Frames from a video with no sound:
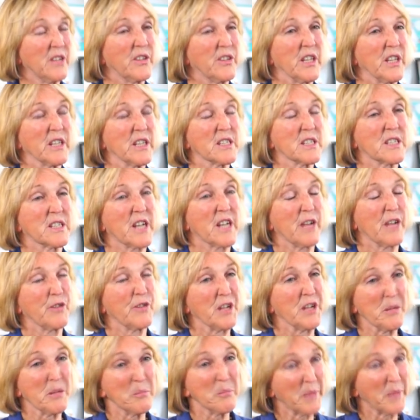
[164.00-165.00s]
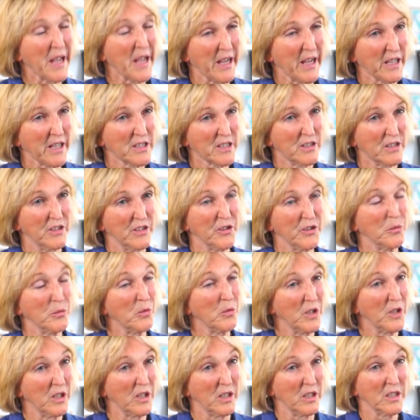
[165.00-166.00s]
things that have an impact on the
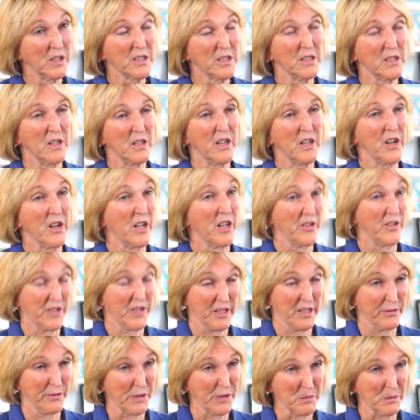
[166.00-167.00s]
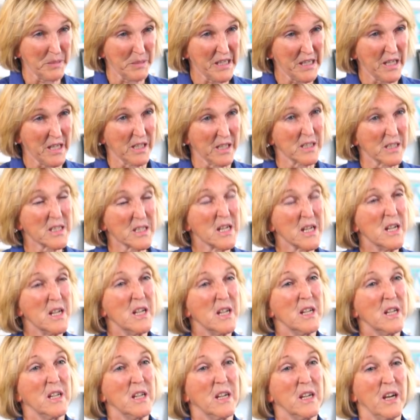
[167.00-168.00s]
world and on other living beings.
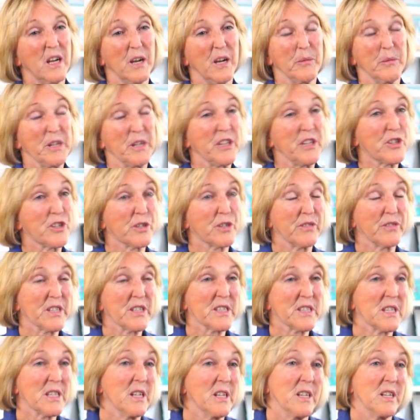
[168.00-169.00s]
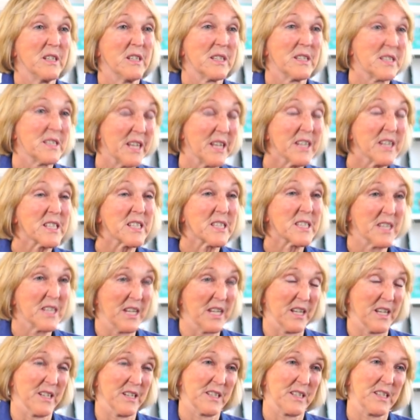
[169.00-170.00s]
Um, each of us says
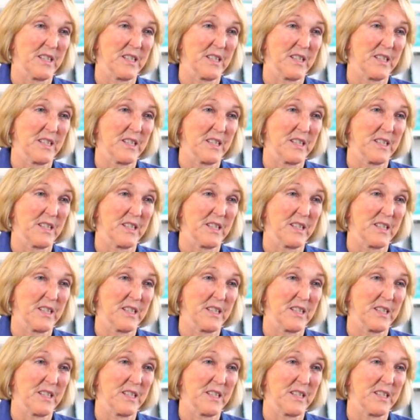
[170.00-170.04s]
things